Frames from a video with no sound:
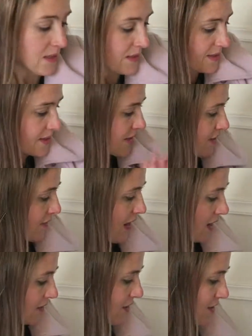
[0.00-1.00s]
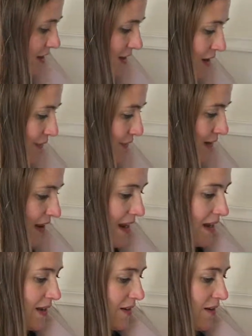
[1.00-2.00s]
So that's lovely
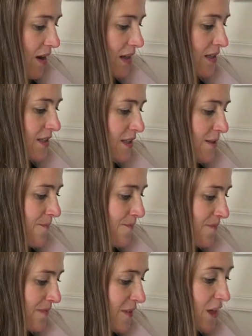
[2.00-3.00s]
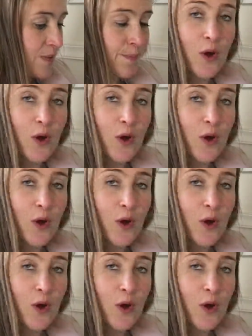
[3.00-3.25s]
in a nice Nice